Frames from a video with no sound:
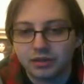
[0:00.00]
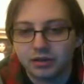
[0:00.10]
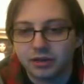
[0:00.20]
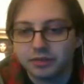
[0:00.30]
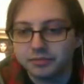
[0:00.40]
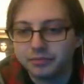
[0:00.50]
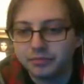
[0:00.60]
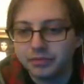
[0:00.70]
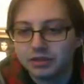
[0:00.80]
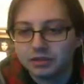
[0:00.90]
All right.
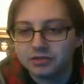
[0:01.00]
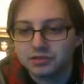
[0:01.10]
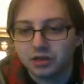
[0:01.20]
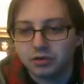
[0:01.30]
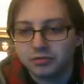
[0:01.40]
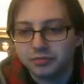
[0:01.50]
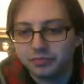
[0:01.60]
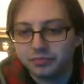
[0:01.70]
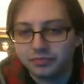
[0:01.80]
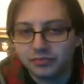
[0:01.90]
So,
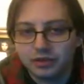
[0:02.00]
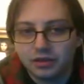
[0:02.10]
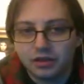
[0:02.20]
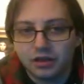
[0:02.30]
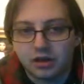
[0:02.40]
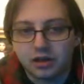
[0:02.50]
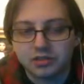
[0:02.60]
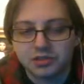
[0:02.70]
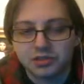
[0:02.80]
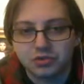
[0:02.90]

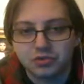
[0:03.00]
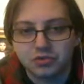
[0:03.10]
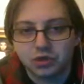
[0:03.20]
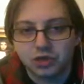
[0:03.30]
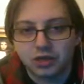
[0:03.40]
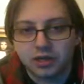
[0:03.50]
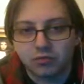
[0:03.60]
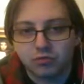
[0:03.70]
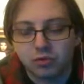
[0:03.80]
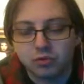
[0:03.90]
on to
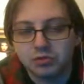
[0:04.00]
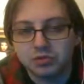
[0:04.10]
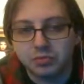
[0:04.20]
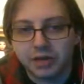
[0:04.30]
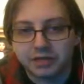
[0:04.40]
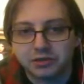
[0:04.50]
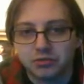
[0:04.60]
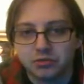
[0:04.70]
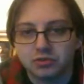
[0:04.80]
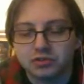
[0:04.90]
Road to Back to the
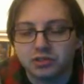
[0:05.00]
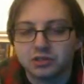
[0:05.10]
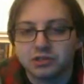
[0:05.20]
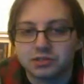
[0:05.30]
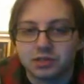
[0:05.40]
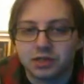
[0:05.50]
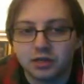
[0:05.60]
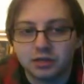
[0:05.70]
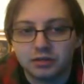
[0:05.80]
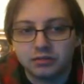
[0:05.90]
Roots, because
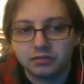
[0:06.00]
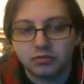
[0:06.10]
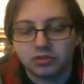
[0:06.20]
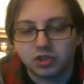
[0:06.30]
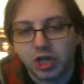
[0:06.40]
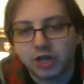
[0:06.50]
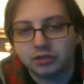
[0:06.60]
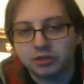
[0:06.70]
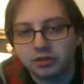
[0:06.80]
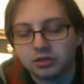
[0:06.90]

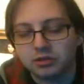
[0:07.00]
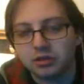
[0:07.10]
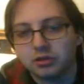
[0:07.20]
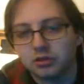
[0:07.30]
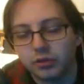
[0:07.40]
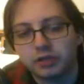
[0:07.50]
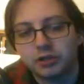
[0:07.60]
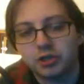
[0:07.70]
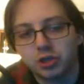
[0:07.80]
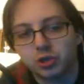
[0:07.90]
the weekly
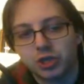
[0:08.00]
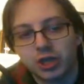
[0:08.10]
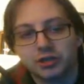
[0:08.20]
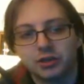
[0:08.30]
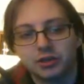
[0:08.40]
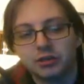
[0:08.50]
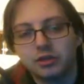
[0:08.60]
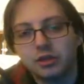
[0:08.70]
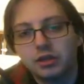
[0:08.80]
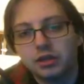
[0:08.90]
show Shotgun
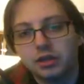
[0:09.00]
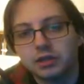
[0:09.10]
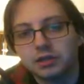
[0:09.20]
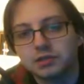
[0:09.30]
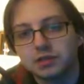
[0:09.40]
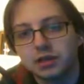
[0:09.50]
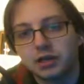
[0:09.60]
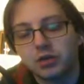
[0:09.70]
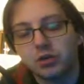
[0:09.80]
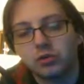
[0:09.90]
is
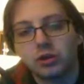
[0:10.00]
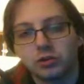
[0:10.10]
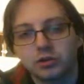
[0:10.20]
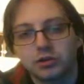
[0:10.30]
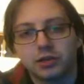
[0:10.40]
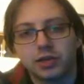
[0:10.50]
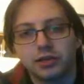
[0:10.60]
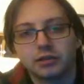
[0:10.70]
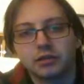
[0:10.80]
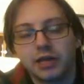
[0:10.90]
no longer a
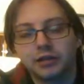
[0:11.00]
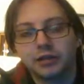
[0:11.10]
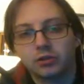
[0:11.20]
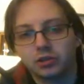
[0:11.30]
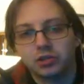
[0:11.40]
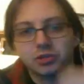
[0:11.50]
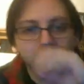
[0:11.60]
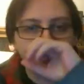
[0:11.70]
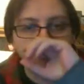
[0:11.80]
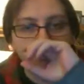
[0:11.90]
thing now that
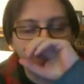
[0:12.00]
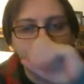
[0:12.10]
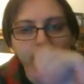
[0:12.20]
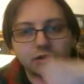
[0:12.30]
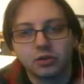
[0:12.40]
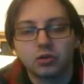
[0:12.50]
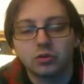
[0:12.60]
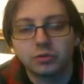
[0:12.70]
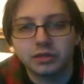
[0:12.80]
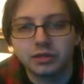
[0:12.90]
Christian Michael
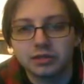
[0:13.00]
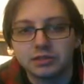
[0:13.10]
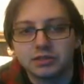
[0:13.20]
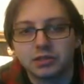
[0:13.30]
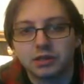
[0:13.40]
Jacobi is